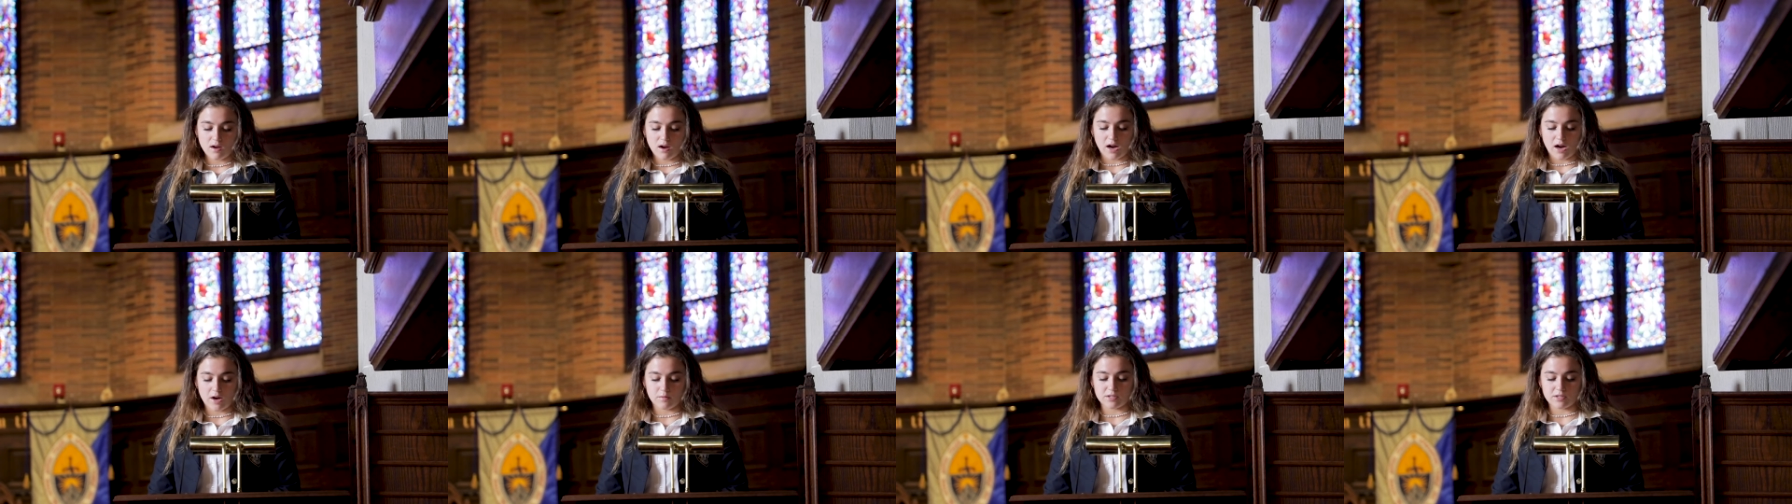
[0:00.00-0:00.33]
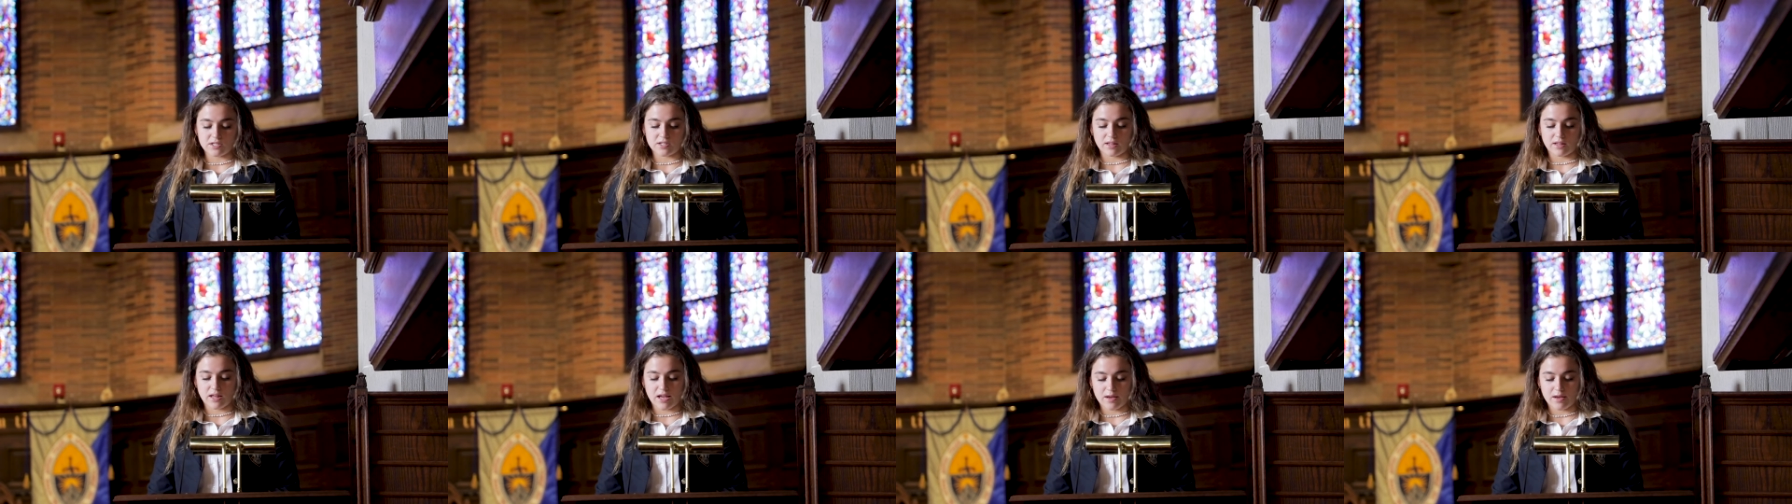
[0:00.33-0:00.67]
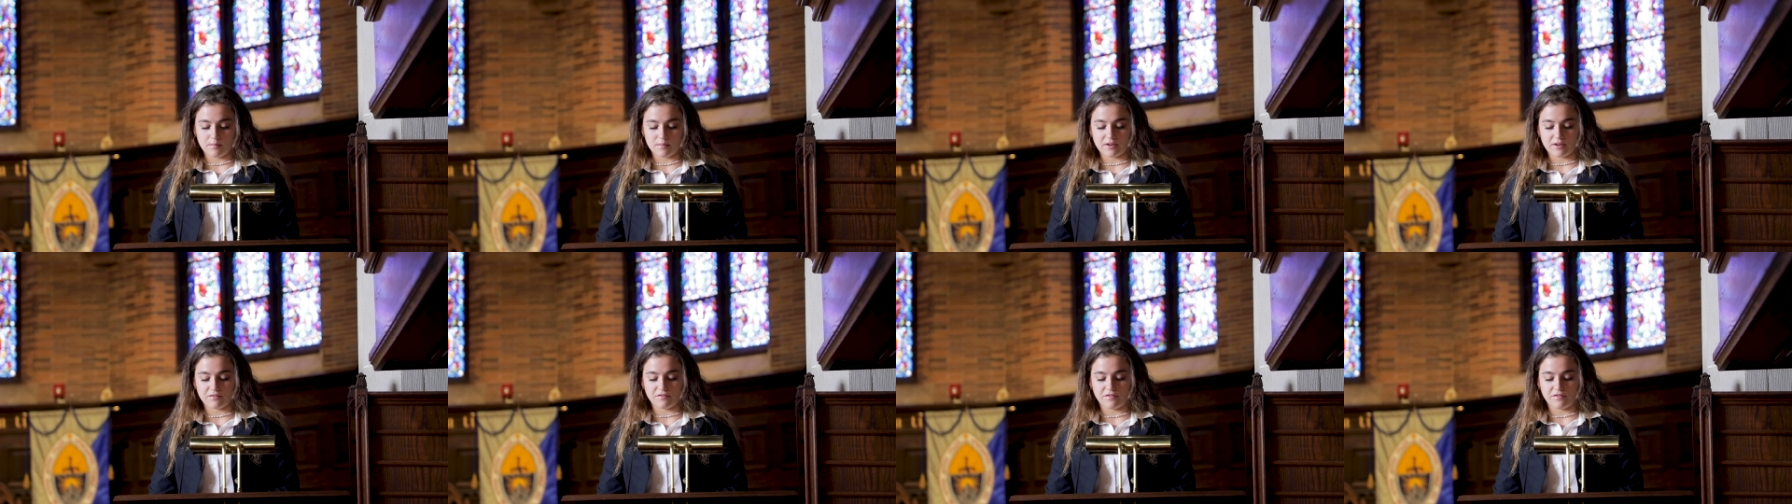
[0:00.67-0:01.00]
I was
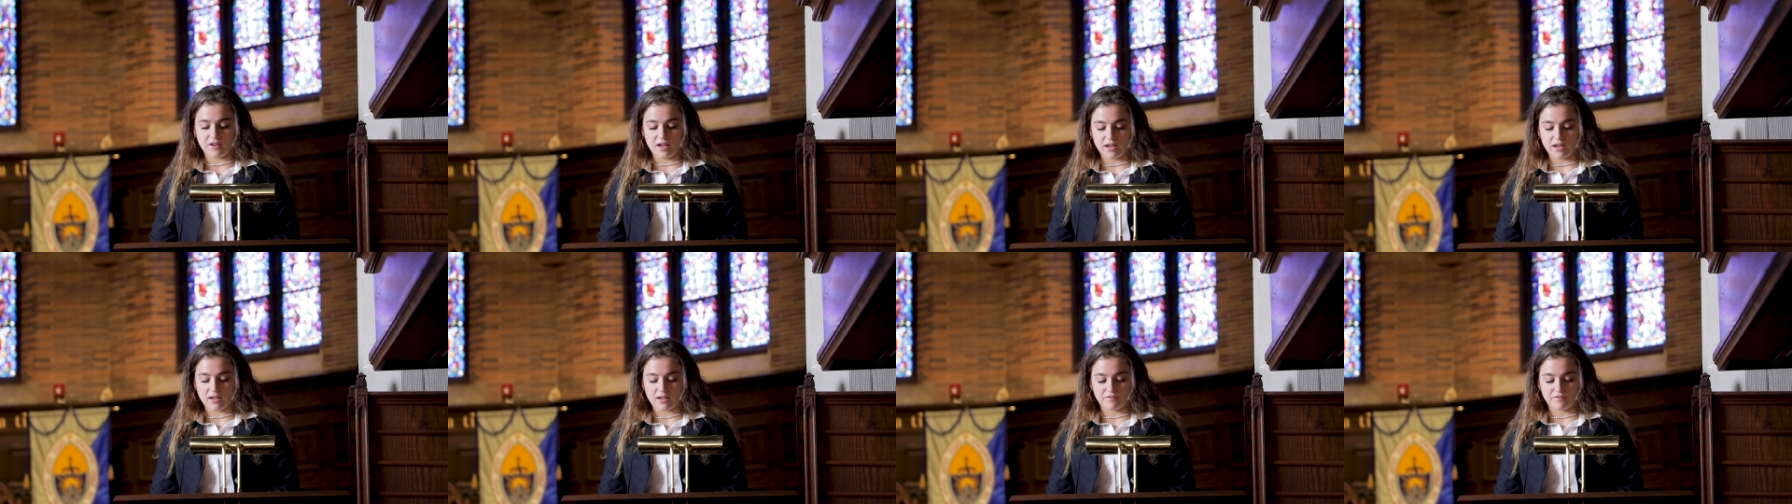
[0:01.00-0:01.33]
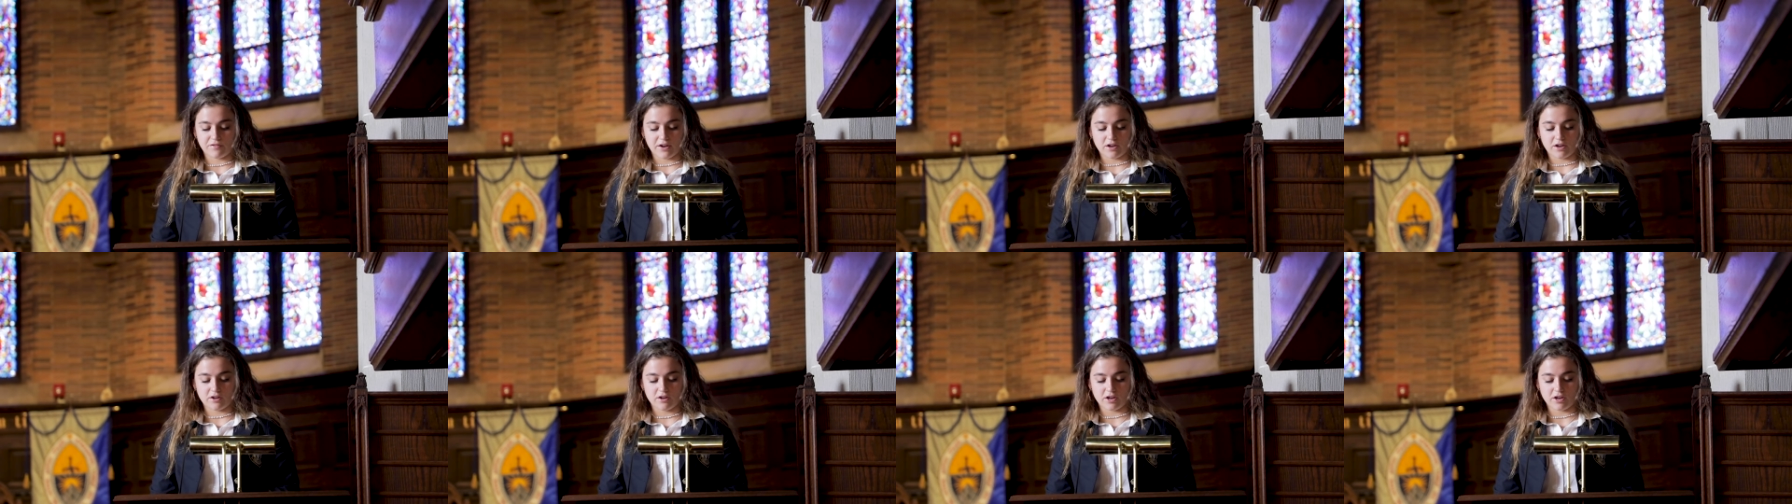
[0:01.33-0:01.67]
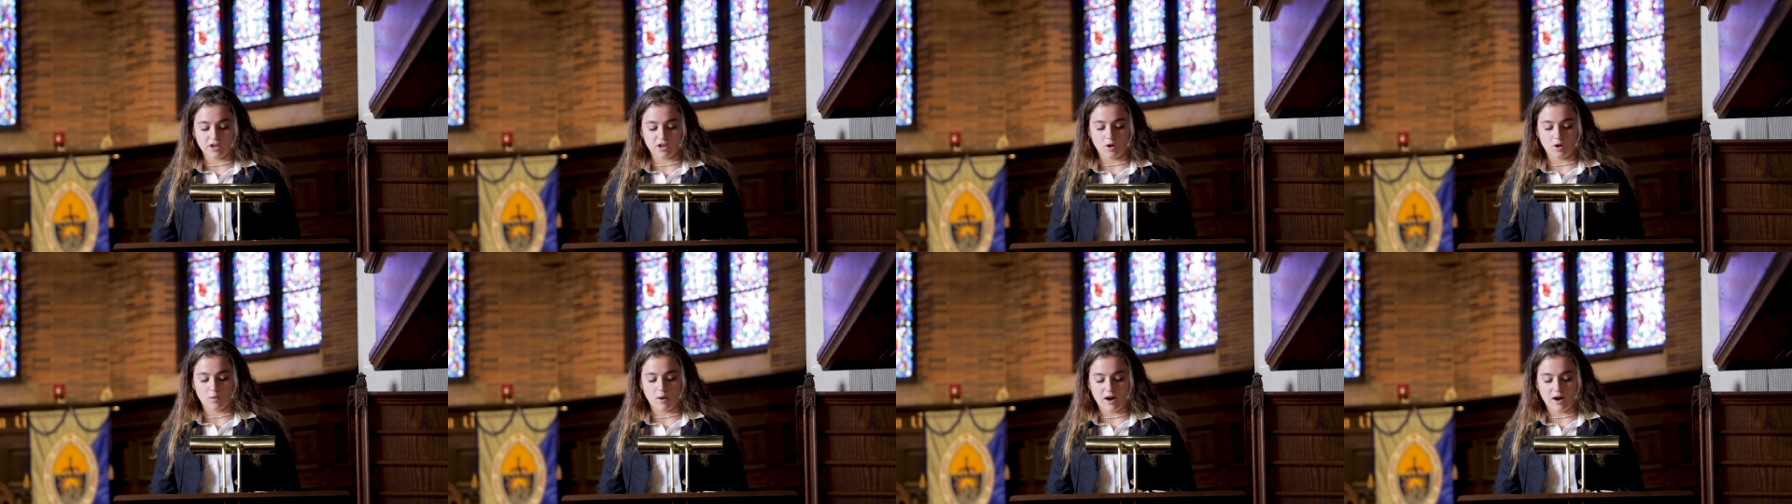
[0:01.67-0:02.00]
lame and fake if I
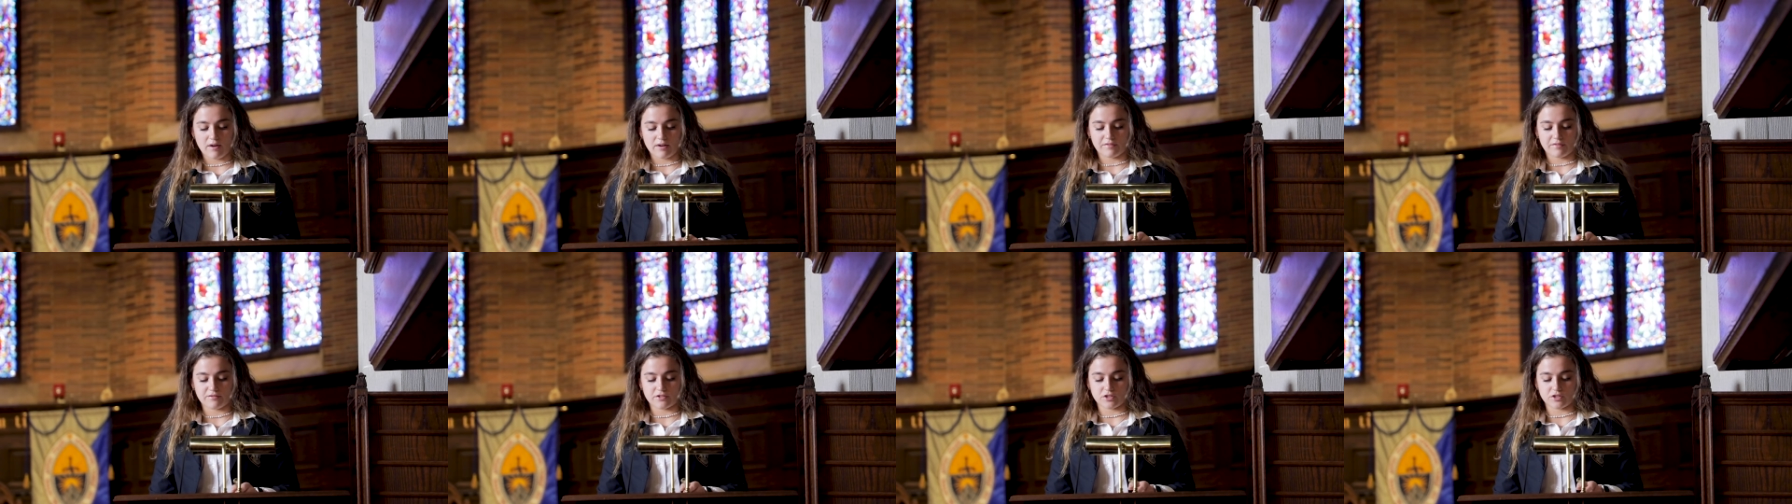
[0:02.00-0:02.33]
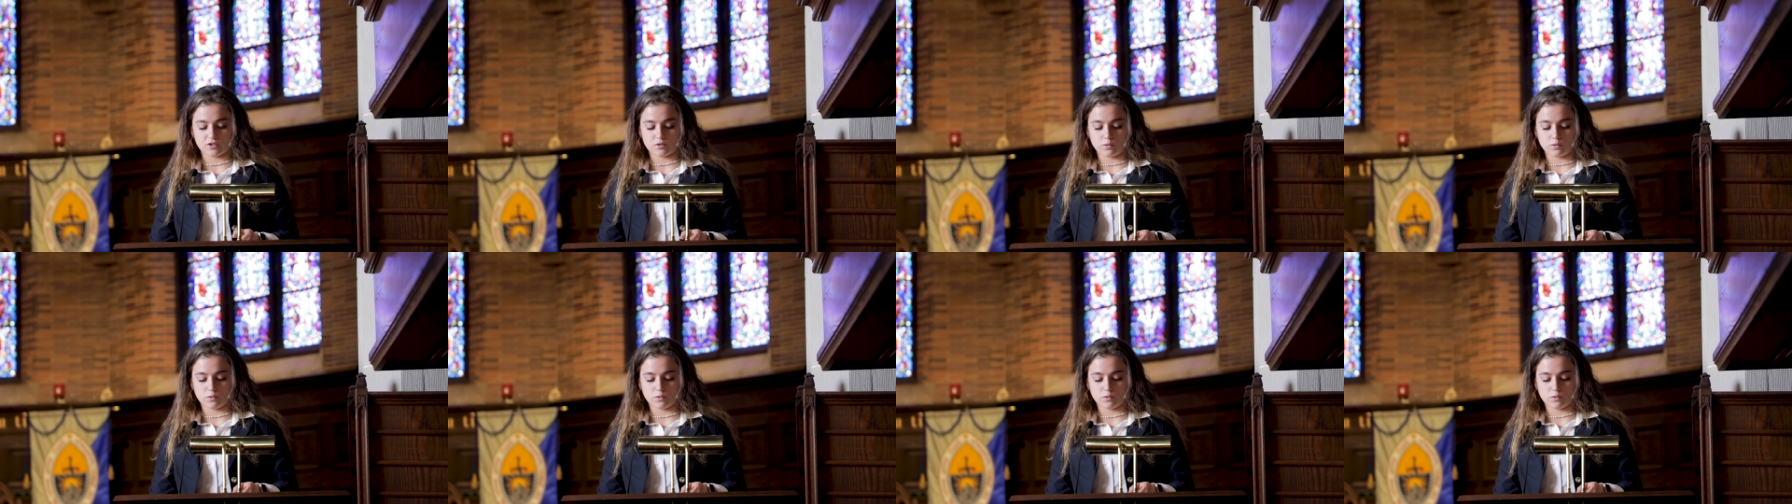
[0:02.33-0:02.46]
couldn't go out after